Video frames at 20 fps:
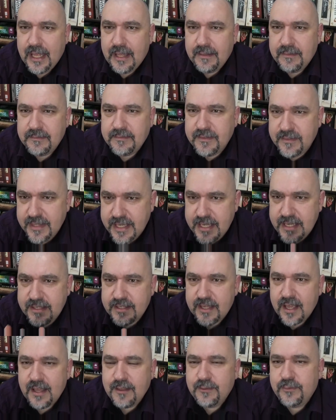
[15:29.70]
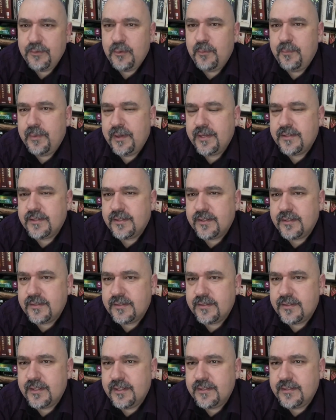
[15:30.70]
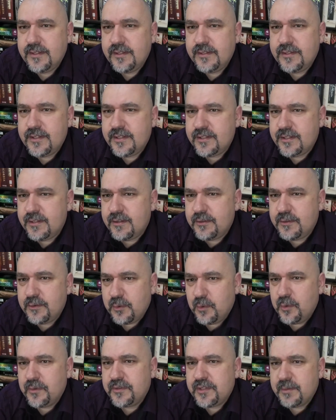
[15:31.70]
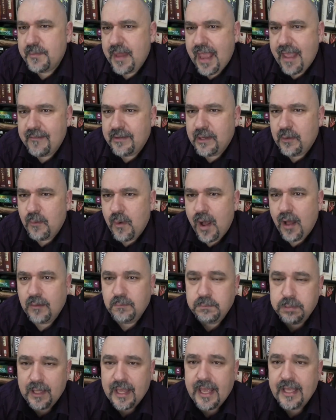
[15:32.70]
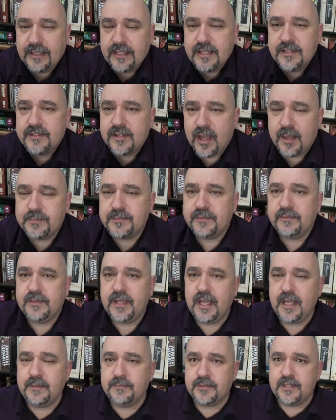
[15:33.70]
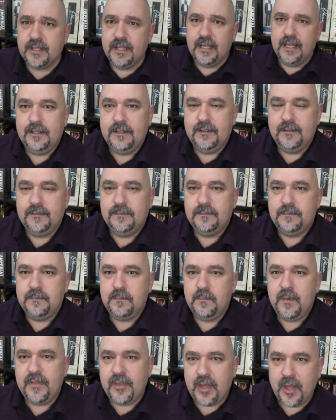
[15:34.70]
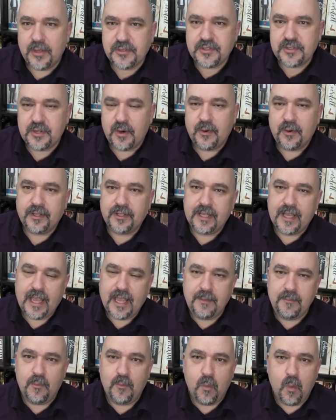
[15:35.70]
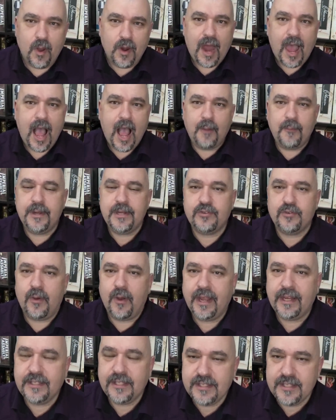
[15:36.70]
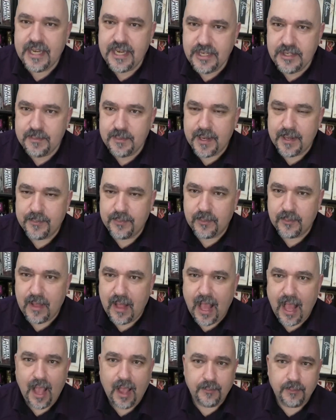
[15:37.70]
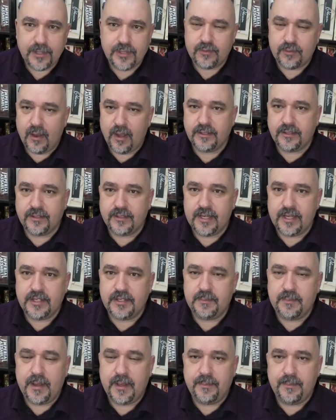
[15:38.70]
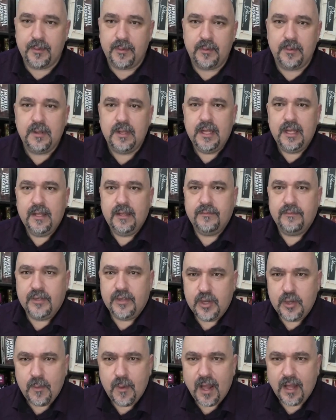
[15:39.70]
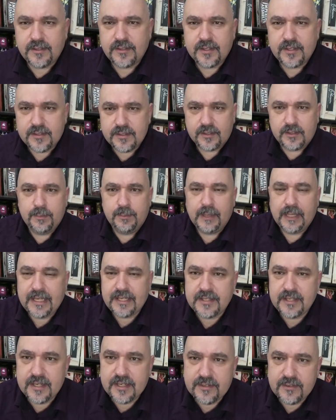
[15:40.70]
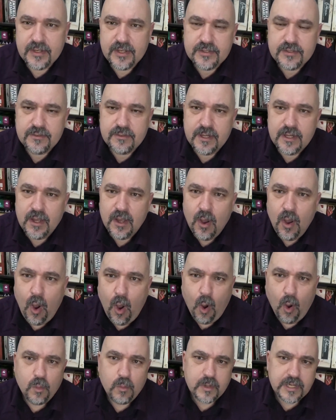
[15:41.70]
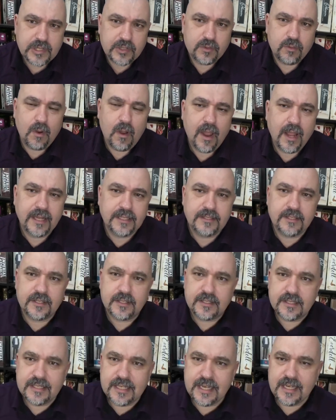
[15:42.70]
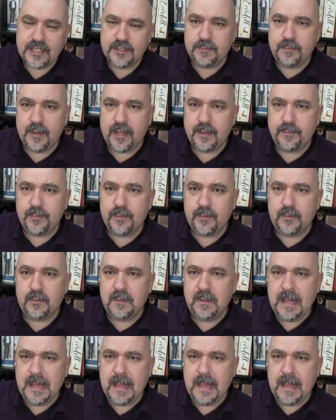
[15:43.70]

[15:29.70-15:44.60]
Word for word: these are thought pieces. This is just the thoughts I'm having while playing these types of games with a historic game, what are we trying to teach people? Are we trying to teach people the nuances and complexities of history, or are we trying to teach people